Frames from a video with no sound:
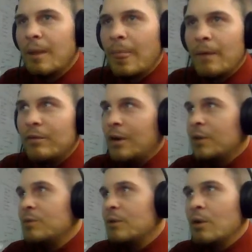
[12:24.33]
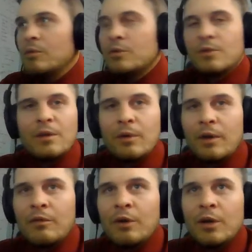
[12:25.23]
fuck, who knows, right?
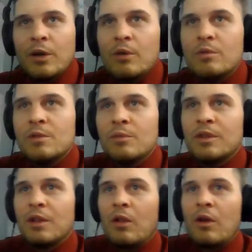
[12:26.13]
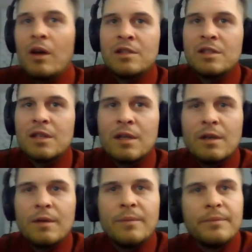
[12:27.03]
Wherever it goes and what the lot's like,
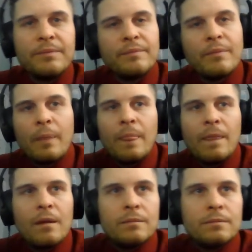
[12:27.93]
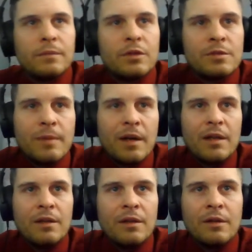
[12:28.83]
there's money
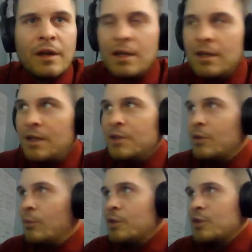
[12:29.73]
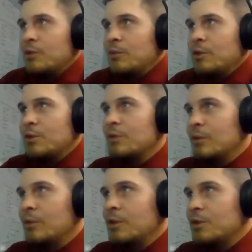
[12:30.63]
there, right? And then what's
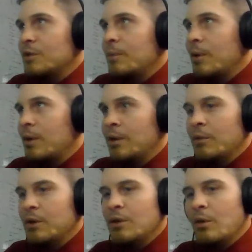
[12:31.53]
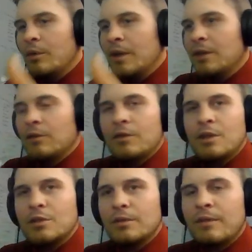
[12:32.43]
your deposit? Like, what are you going in? Your initial
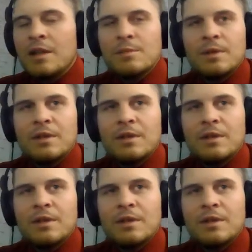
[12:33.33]
investment.